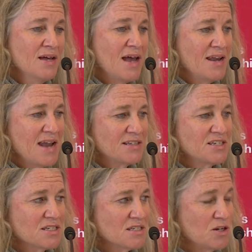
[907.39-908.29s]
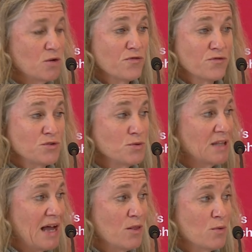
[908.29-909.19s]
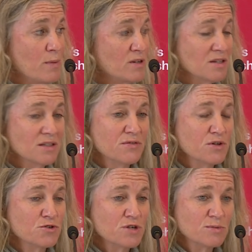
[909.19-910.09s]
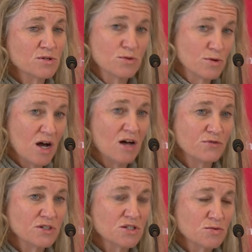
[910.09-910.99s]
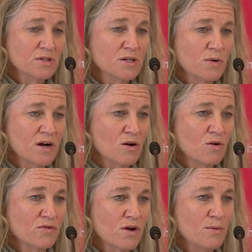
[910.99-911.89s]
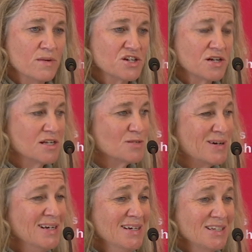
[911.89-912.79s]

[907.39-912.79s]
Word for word: and not just you know f- to allow the women to live their dreams through golf which is really what our overall mission is but